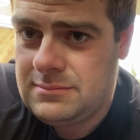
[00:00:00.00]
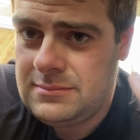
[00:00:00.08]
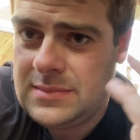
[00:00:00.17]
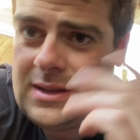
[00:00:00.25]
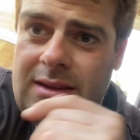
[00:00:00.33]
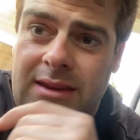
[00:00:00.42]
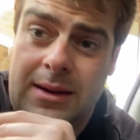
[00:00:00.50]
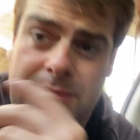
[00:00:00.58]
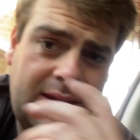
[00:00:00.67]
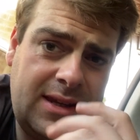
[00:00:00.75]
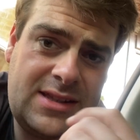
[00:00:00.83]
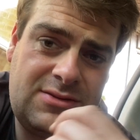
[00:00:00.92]
Yeah, that'd
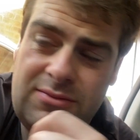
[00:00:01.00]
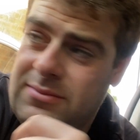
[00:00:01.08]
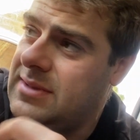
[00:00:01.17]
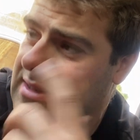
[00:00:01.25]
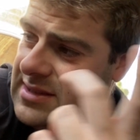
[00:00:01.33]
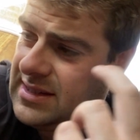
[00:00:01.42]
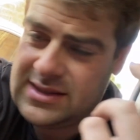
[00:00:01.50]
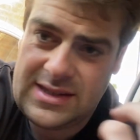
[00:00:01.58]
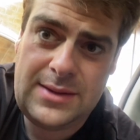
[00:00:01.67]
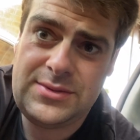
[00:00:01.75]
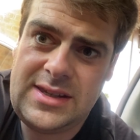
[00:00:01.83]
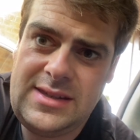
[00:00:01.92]
be an easy, it
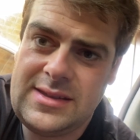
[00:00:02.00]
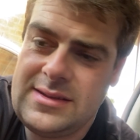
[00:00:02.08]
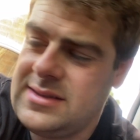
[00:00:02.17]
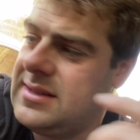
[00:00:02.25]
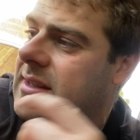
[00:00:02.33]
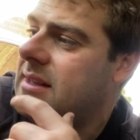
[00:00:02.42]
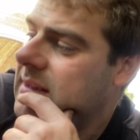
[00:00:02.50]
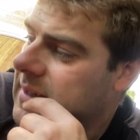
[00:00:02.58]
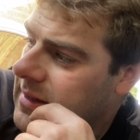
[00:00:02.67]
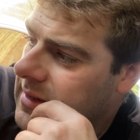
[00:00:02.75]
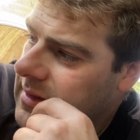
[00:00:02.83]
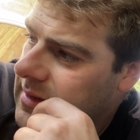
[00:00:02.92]
sounds easy, doesn't it?
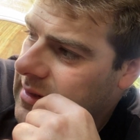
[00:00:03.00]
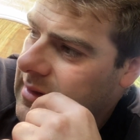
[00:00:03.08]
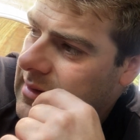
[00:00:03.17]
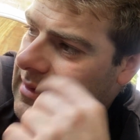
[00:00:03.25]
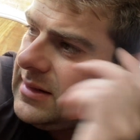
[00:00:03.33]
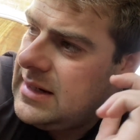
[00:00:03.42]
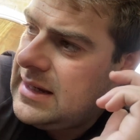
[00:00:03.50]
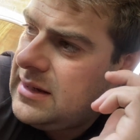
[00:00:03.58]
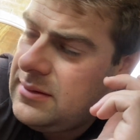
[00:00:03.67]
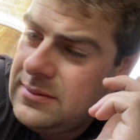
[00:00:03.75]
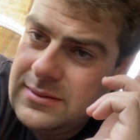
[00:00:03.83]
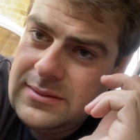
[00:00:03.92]

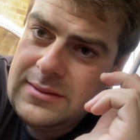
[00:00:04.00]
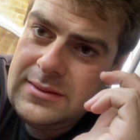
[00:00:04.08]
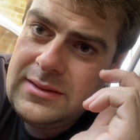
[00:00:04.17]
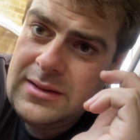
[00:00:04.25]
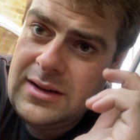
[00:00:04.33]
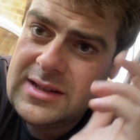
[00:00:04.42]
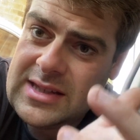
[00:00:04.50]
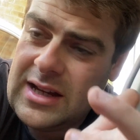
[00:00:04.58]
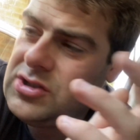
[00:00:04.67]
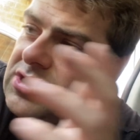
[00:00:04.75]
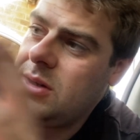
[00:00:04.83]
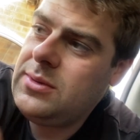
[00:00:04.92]
Now, like I said,
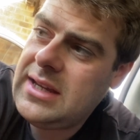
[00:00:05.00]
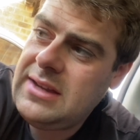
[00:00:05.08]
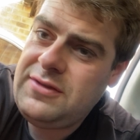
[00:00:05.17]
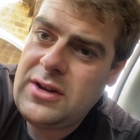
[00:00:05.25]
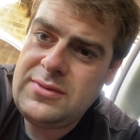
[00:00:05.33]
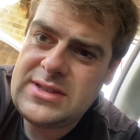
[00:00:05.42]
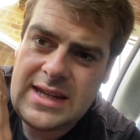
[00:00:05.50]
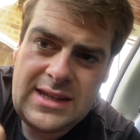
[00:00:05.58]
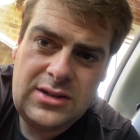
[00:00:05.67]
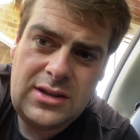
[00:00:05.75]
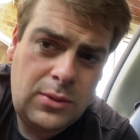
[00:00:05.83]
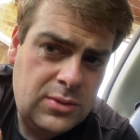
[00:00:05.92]
I just don't want to get involved with
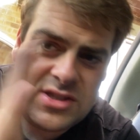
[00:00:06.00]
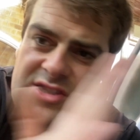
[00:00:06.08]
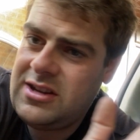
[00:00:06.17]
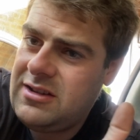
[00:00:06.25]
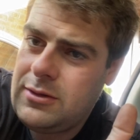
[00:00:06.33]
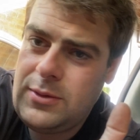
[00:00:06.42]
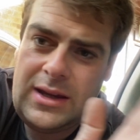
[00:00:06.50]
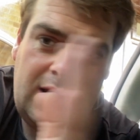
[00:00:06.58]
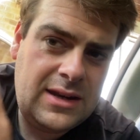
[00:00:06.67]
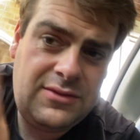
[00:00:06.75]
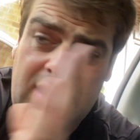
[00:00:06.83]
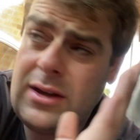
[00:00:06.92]
taking all the steering wheel
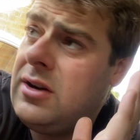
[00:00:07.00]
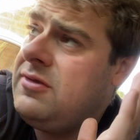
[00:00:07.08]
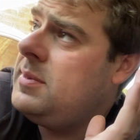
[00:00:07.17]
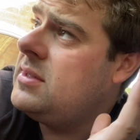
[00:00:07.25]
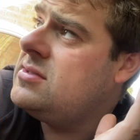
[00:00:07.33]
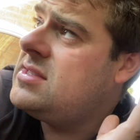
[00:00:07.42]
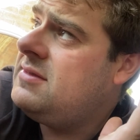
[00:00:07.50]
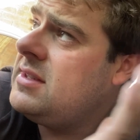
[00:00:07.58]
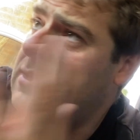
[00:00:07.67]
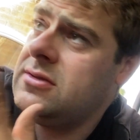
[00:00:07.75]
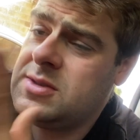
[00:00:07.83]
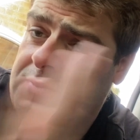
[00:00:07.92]
and everything off, because if the
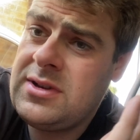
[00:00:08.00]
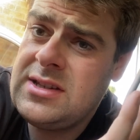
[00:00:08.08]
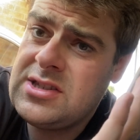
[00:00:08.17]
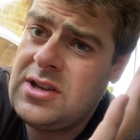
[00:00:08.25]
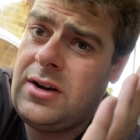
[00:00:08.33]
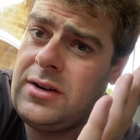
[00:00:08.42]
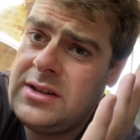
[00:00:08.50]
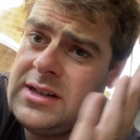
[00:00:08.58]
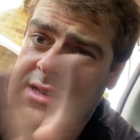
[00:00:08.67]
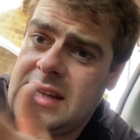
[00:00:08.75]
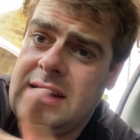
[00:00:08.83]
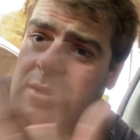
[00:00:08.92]
clock spring's gone
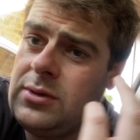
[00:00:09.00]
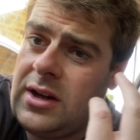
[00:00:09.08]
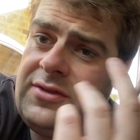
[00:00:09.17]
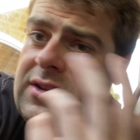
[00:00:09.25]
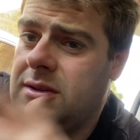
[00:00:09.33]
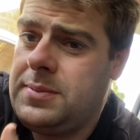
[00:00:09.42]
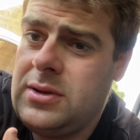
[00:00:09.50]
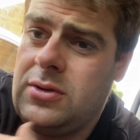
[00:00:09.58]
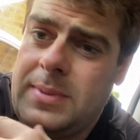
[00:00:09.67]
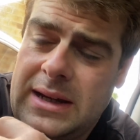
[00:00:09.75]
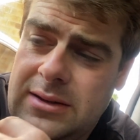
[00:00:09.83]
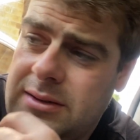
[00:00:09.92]
and you take it all off, you've got to put it
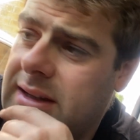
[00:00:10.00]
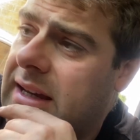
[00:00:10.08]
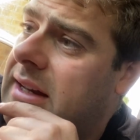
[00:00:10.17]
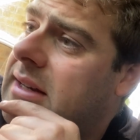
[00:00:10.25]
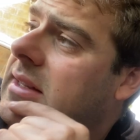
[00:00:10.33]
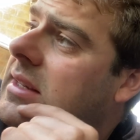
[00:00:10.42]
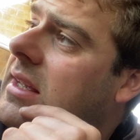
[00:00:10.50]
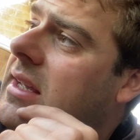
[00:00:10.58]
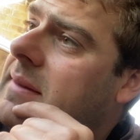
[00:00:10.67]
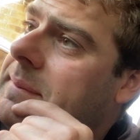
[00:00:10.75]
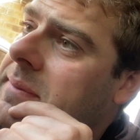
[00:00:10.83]
all back on again, yeah?